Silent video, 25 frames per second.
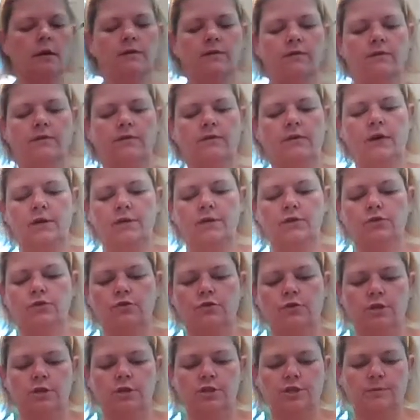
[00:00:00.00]
of extra
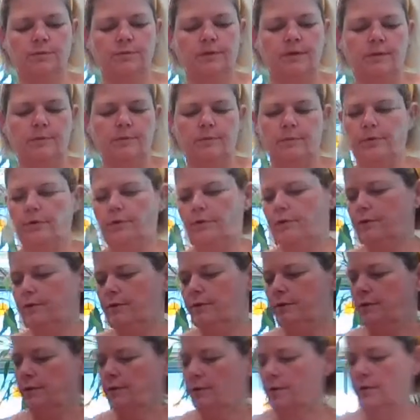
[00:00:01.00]
crunchy peanut
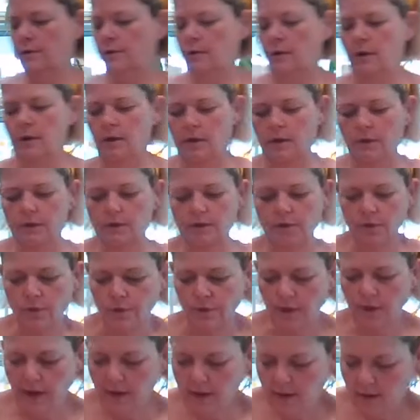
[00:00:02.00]
butter. So
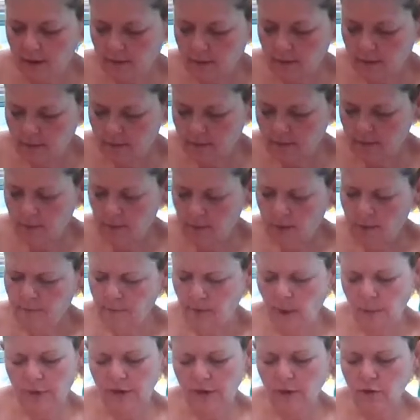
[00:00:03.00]
that
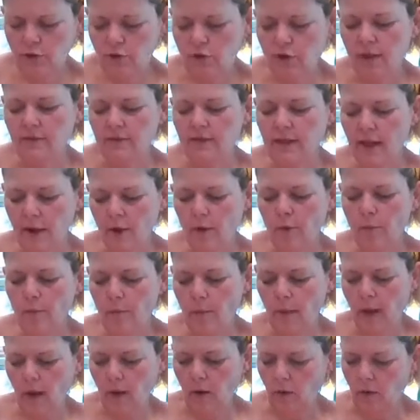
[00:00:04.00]
might be interesting. That'll
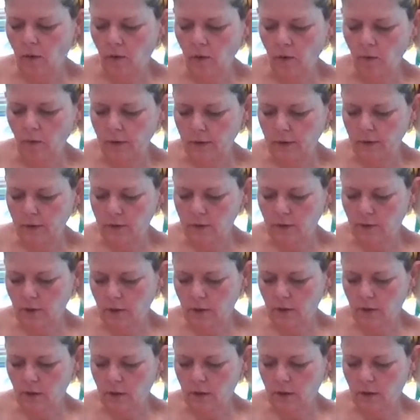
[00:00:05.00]
melt while it's
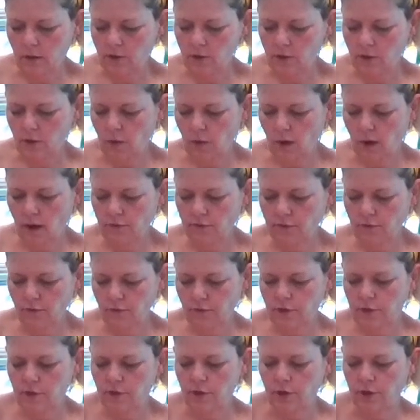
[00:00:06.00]
cooking, so I'll have to
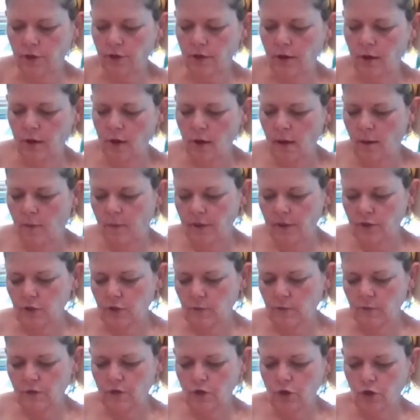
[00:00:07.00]
restir. But so
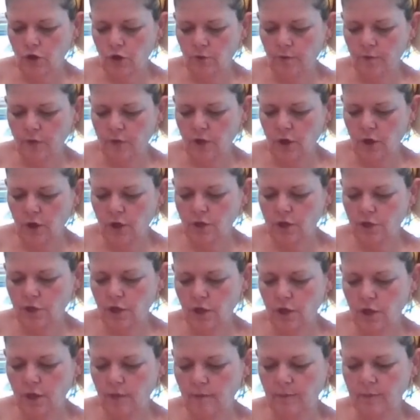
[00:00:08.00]
I'm going to stir my chocolate
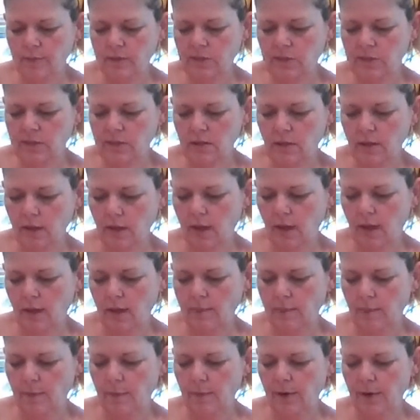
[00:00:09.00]
chips
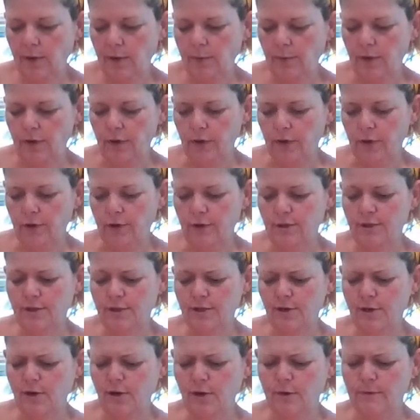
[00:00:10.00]
and my peanut butter.
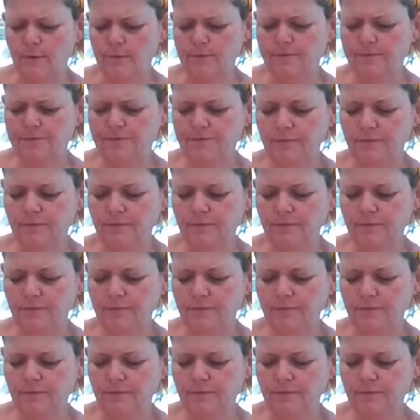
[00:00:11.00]
So